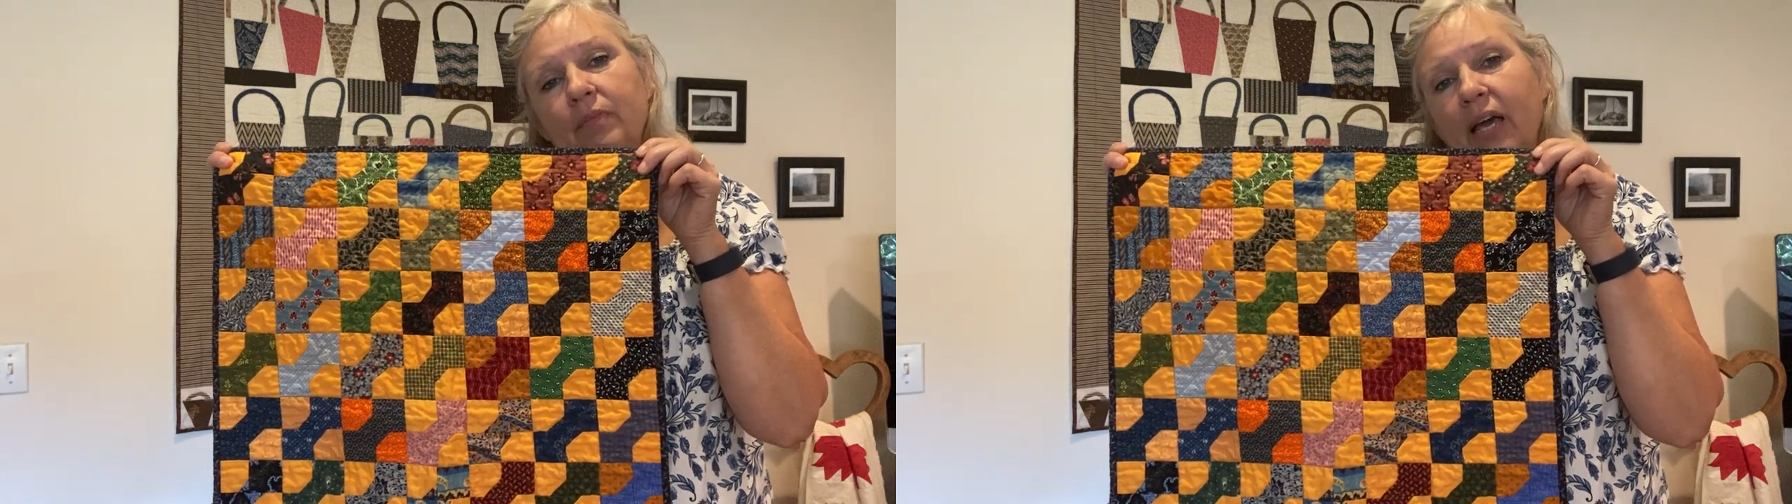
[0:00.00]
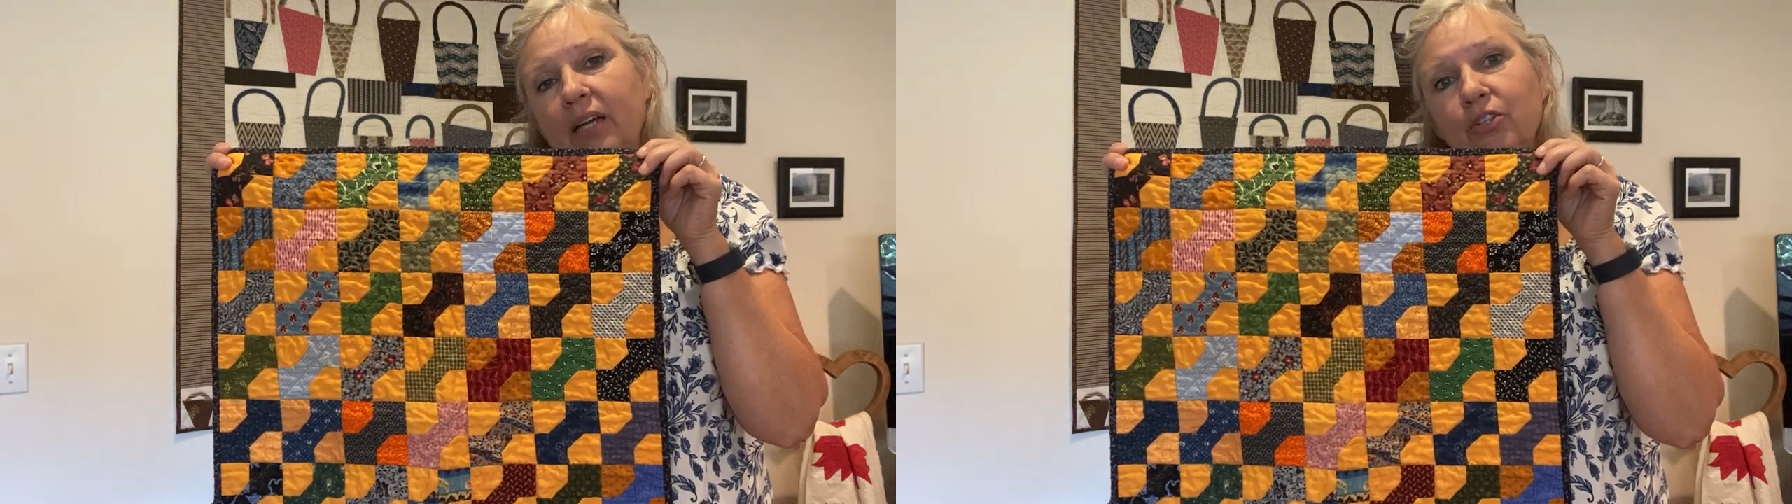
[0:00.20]

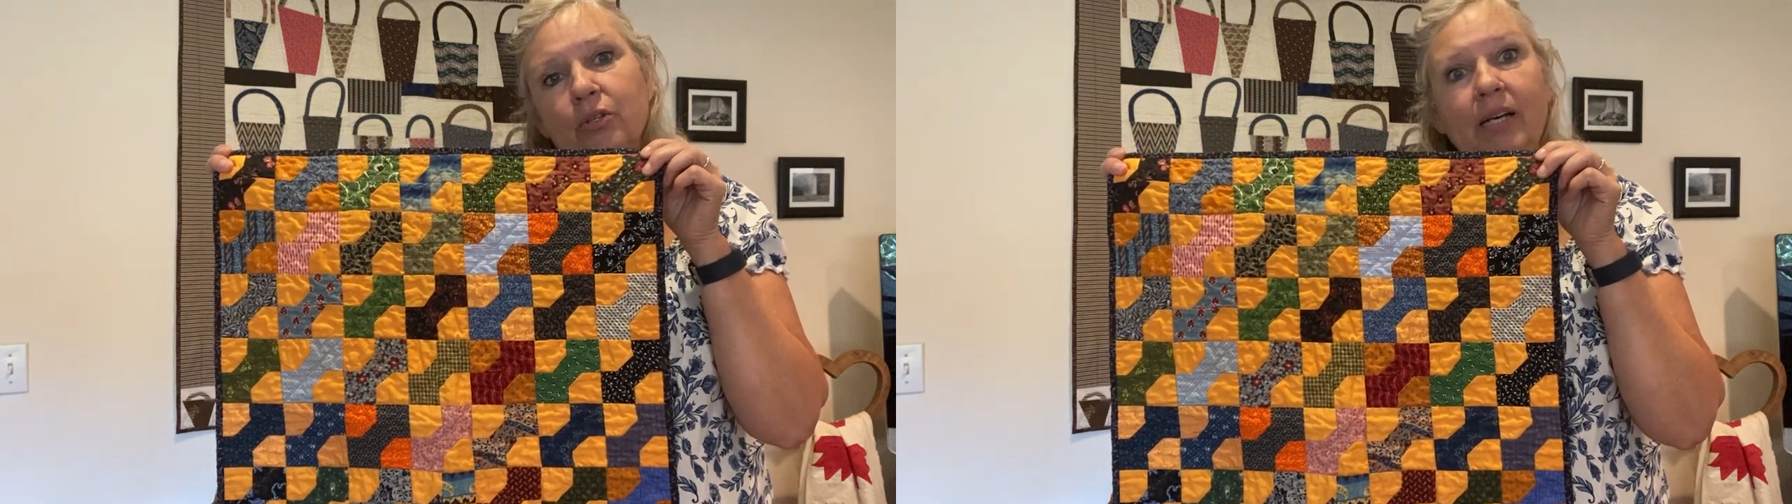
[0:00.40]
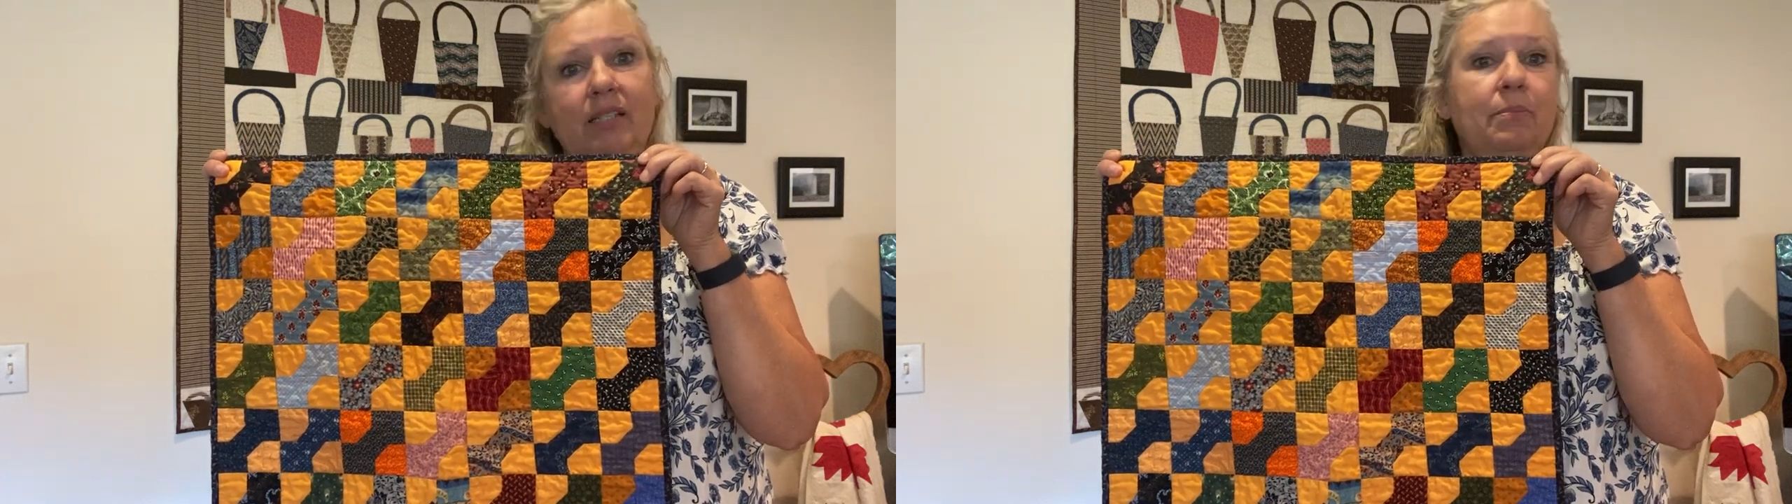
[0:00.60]
that
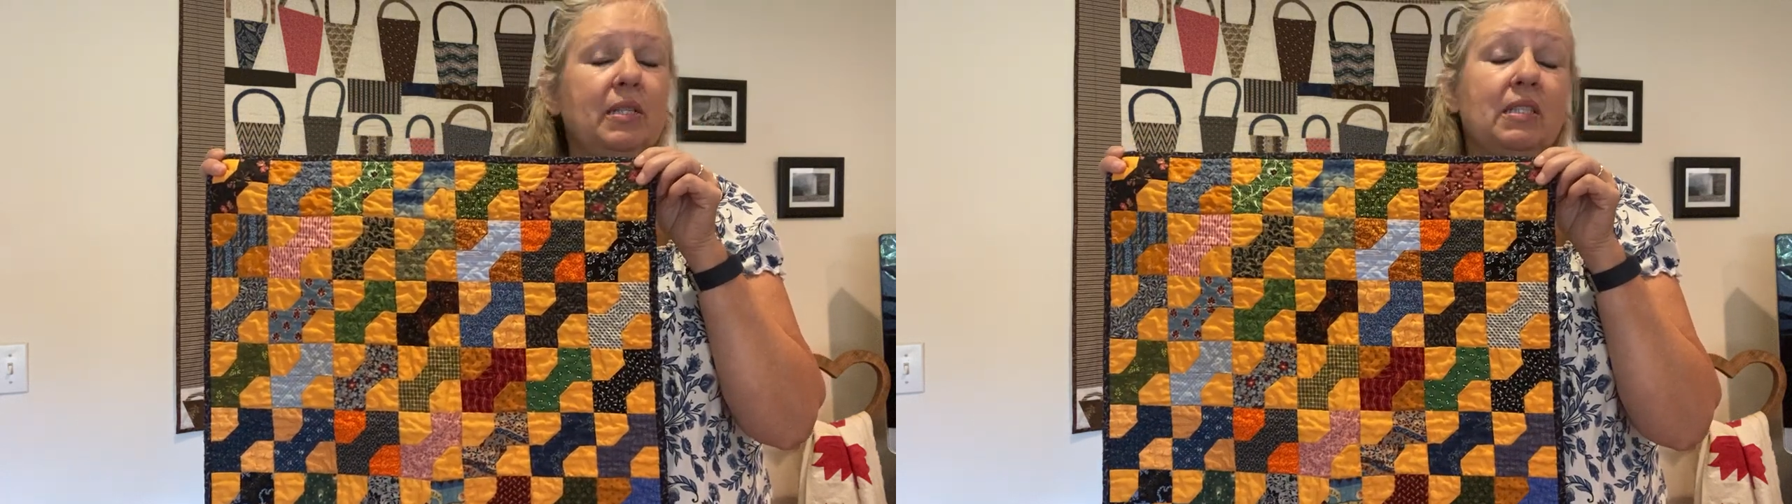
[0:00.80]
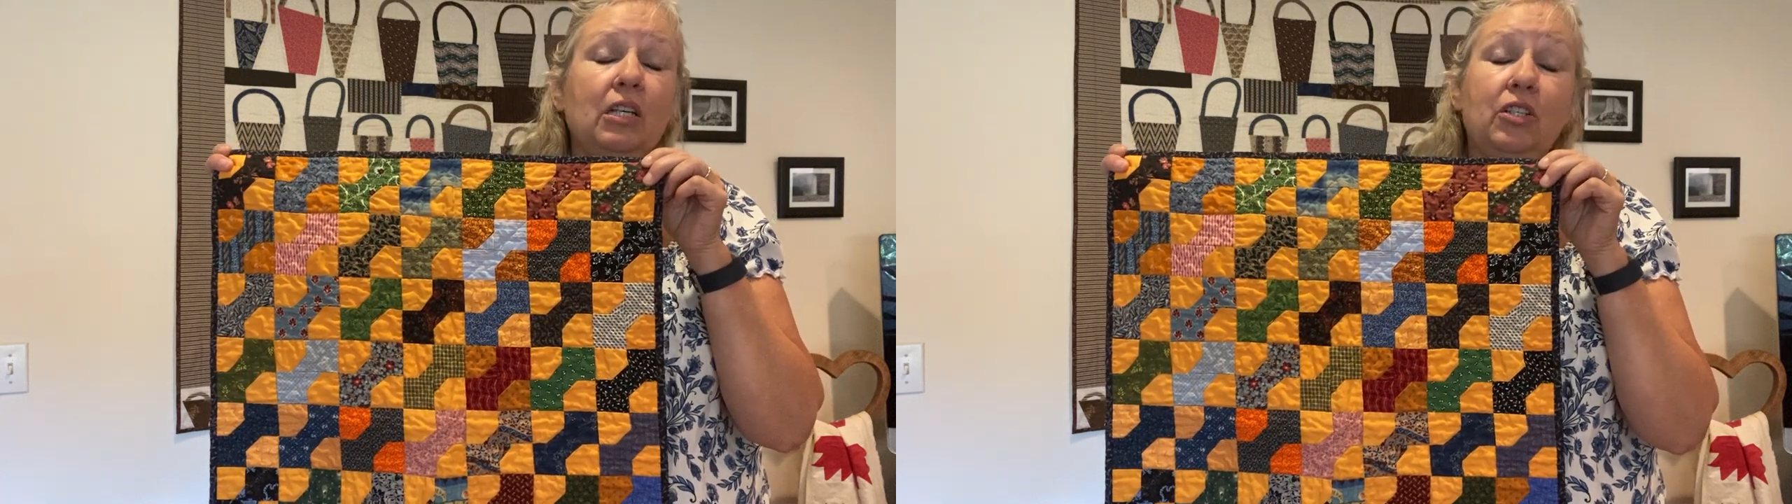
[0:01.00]
turned out to be
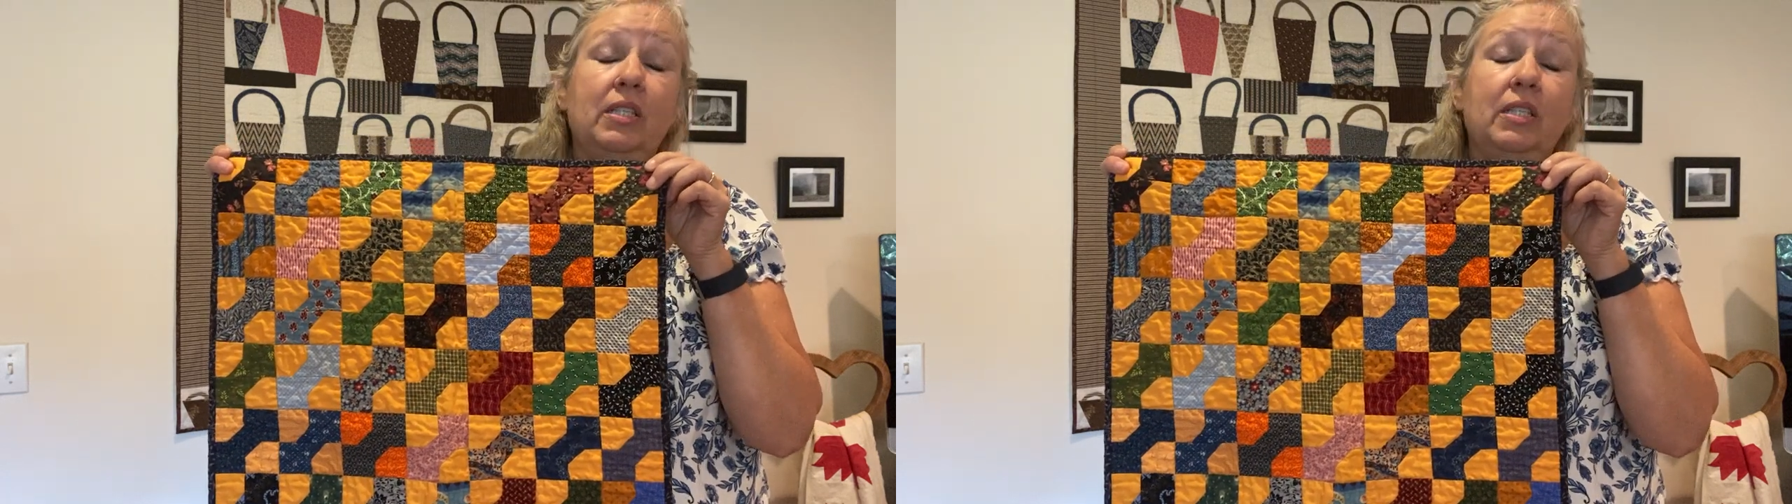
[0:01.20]
such